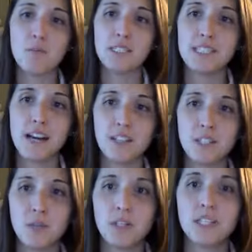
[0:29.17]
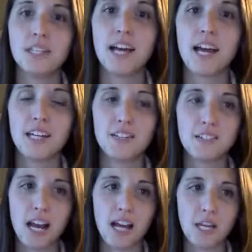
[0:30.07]
tell anyone ahead of
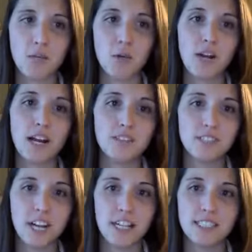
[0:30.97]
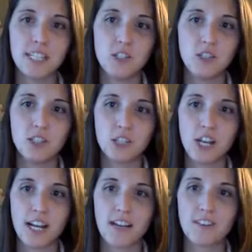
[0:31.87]
time or advertise. I usually
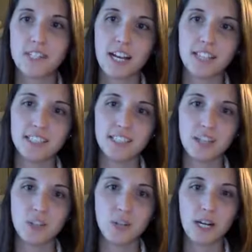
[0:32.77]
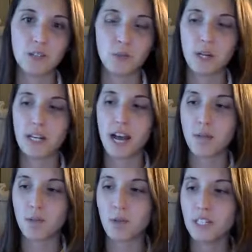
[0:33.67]
try to advertise and tell you guys when
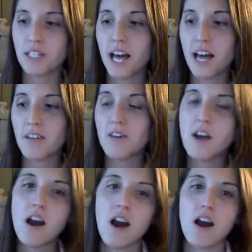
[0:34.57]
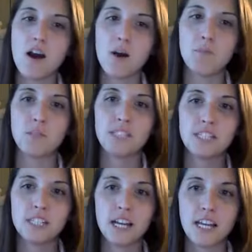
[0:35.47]
I'm going live. But
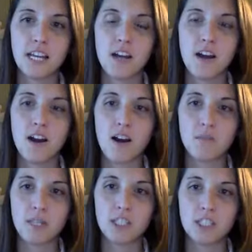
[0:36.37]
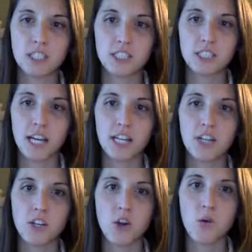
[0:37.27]
tonight, I just decided,
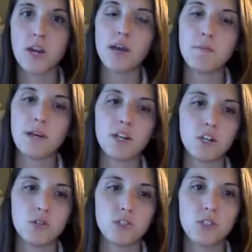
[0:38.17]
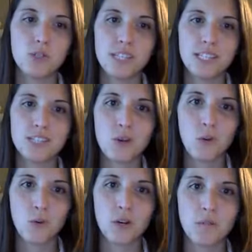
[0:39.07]
you know what, I better go do this
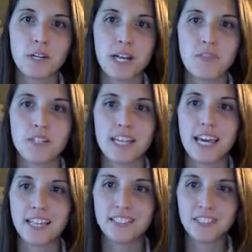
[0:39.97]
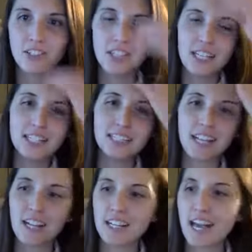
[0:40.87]
or I'm going to have to cancel and it's
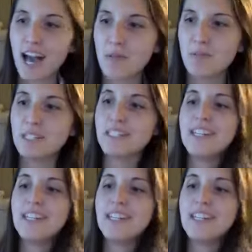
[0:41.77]
not going to happen.